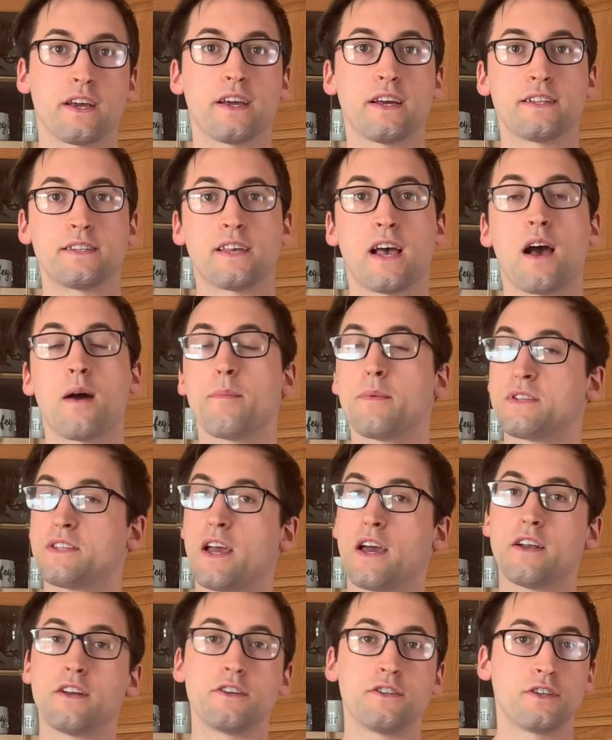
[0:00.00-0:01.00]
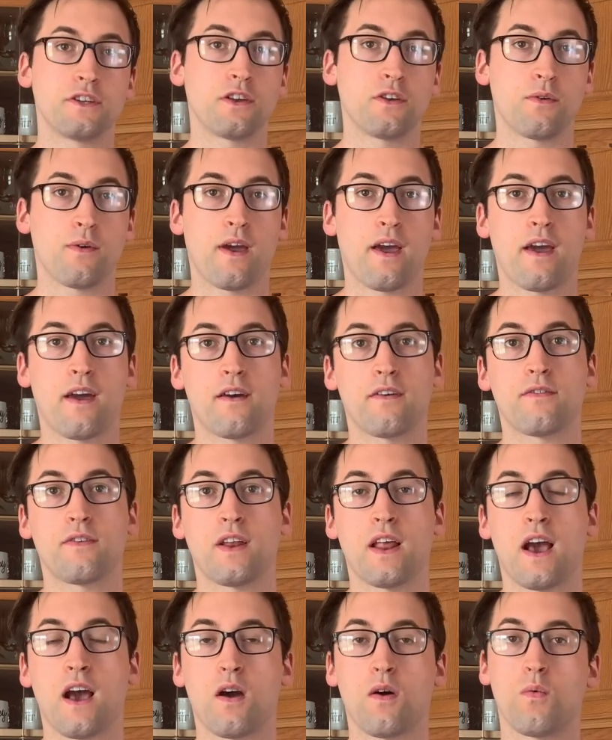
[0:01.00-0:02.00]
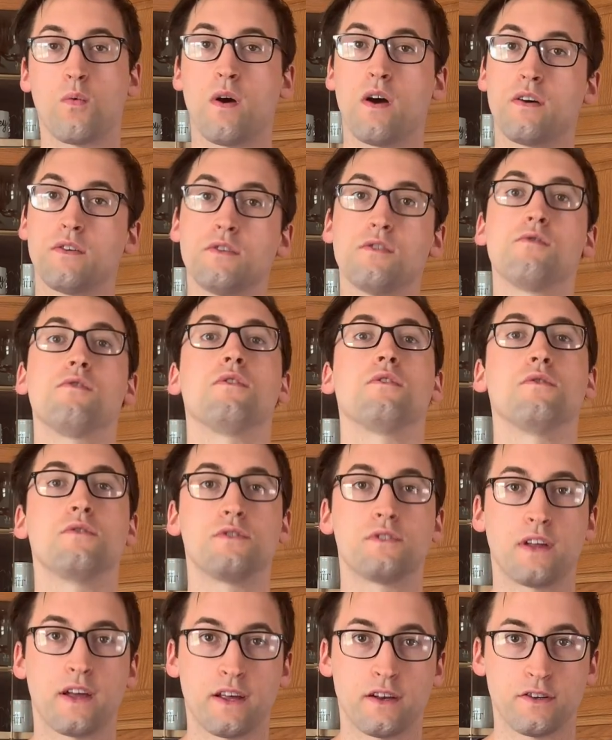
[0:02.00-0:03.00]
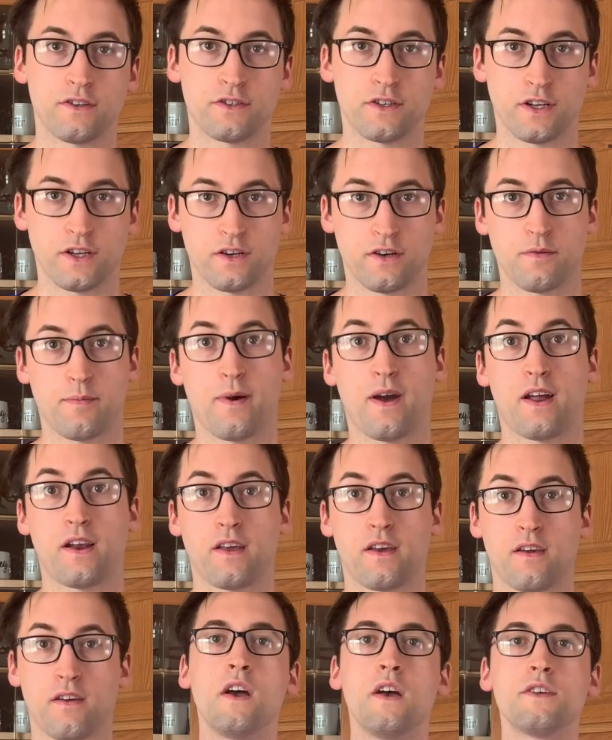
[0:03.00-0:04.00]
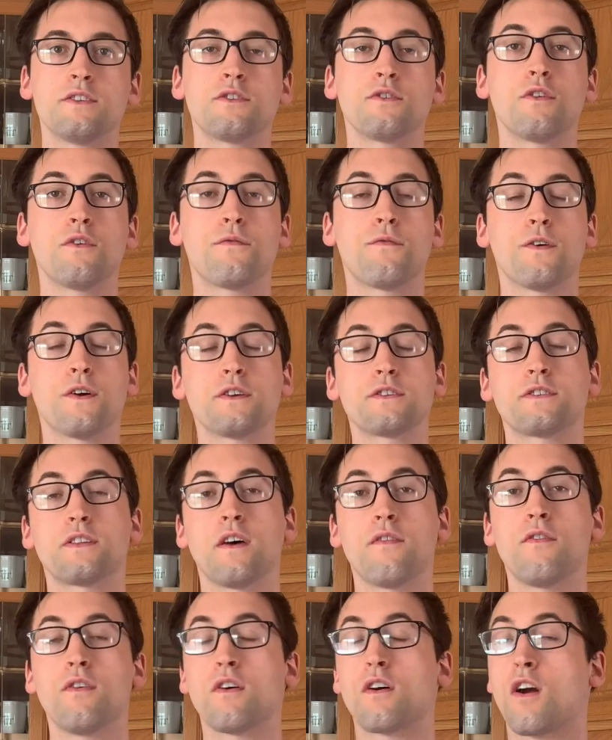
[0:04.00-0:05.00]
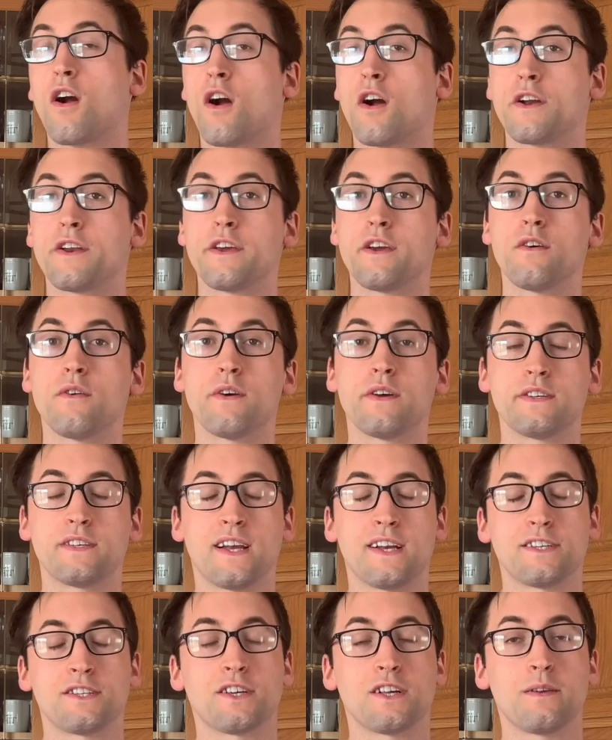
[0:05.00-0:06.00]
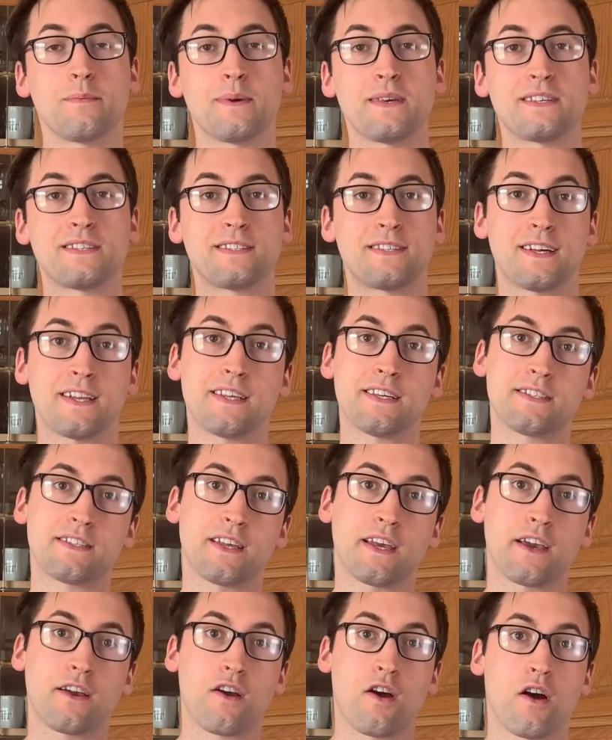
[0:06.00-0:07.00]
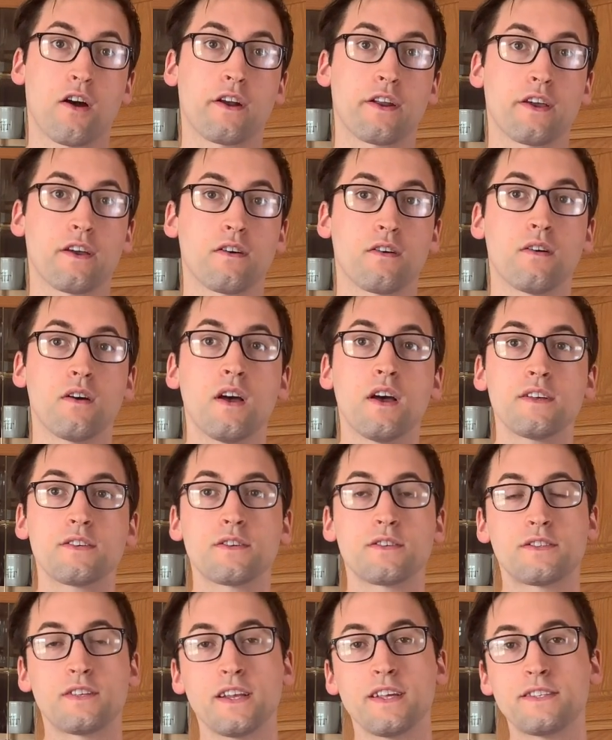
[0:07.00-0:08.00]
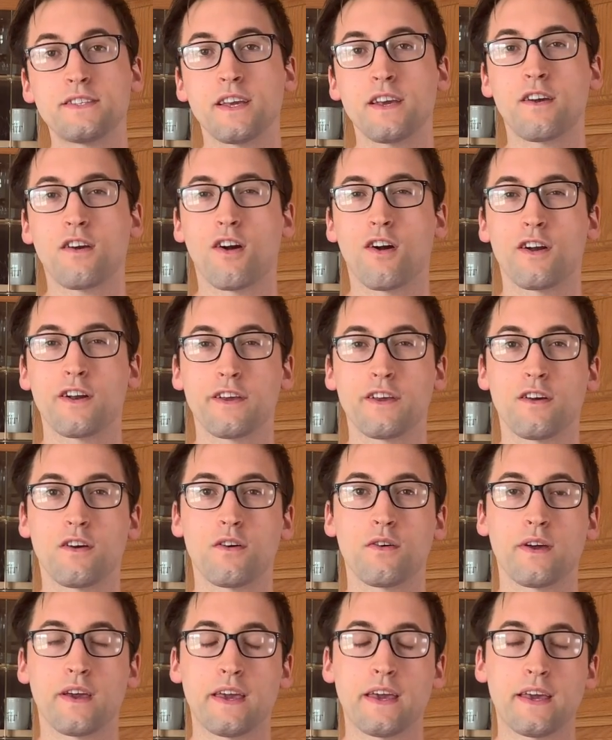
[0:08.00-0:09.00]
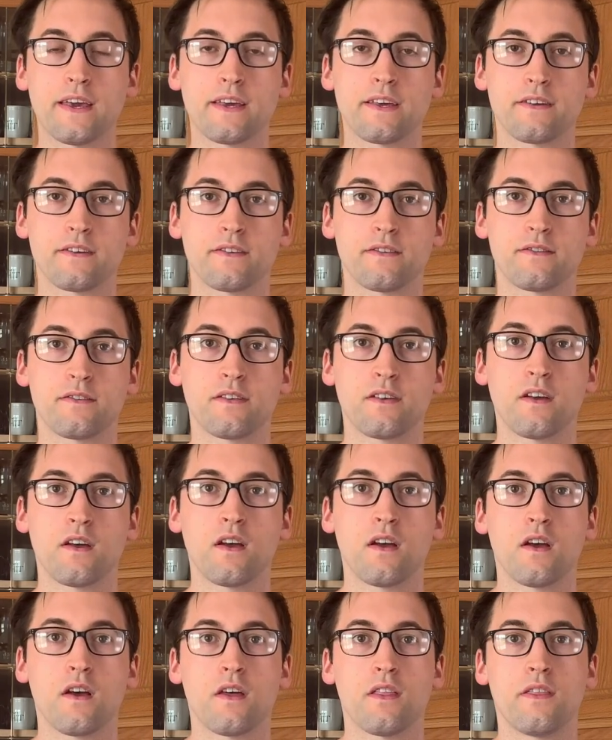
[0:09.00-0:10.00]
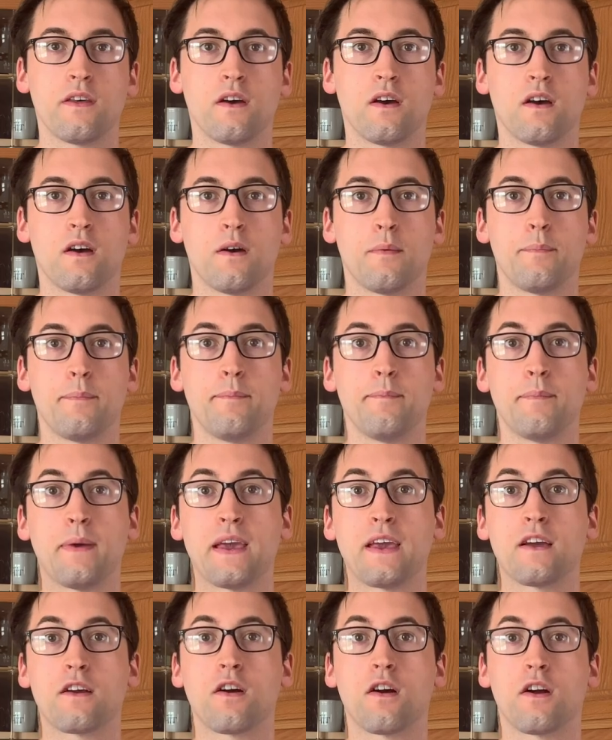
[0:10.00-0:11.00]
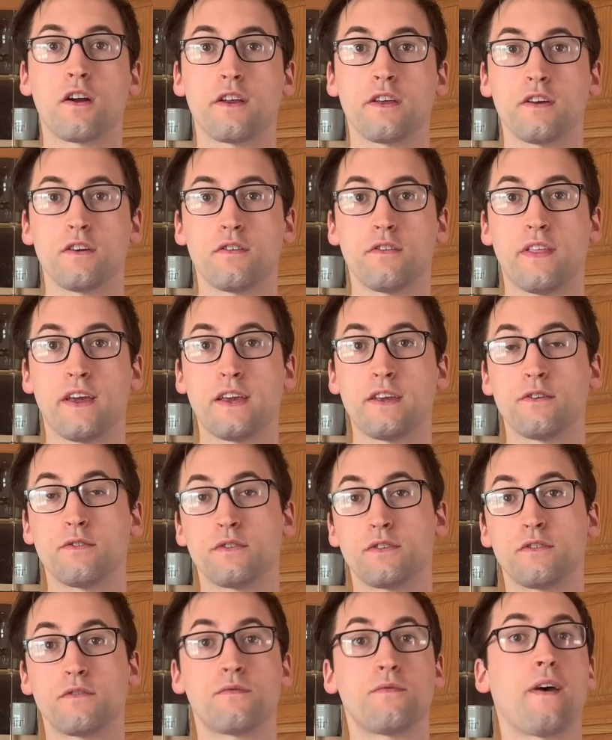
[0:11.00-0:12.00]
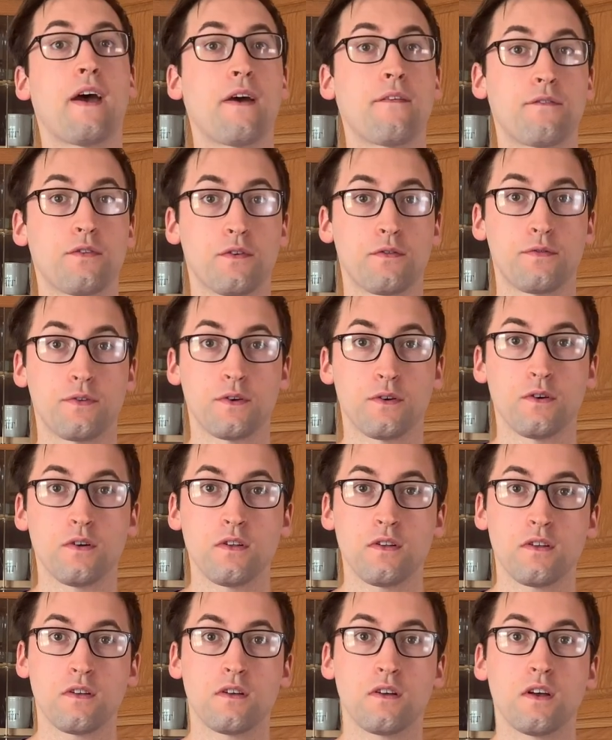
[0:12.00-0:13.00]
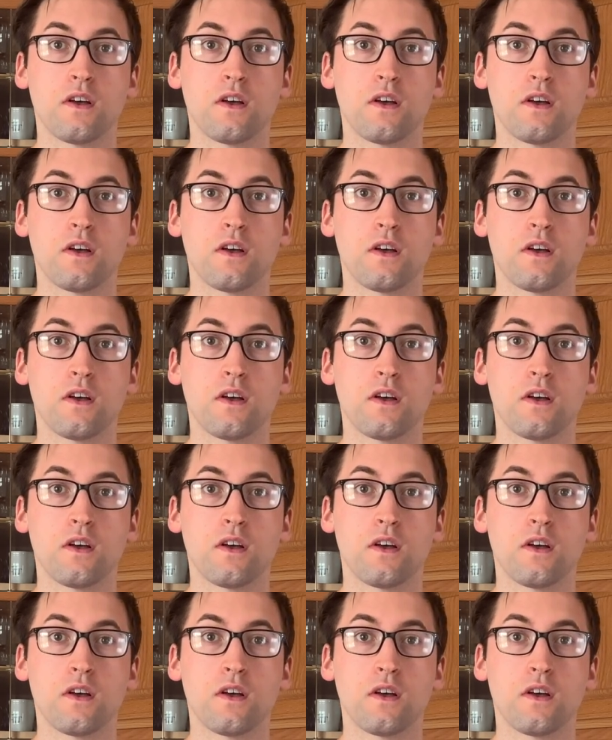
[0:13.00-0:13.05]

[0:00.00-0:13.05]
It's how much energy you have and how well you use energy in your body. So the first level of cardio is actually going to be steady state cardio. So steady state cardio is the main cardio that uses fat for fuel.